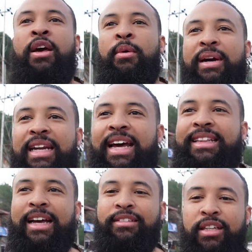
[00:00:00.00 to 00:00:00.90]
We're gonna
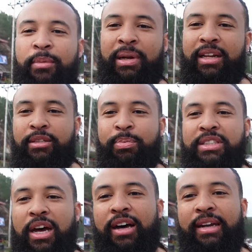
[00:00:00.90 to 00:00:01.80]
head down to the police
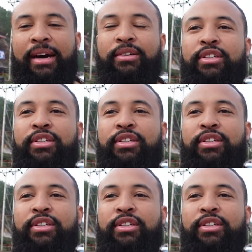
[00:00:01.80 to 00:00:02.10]
bazaar now.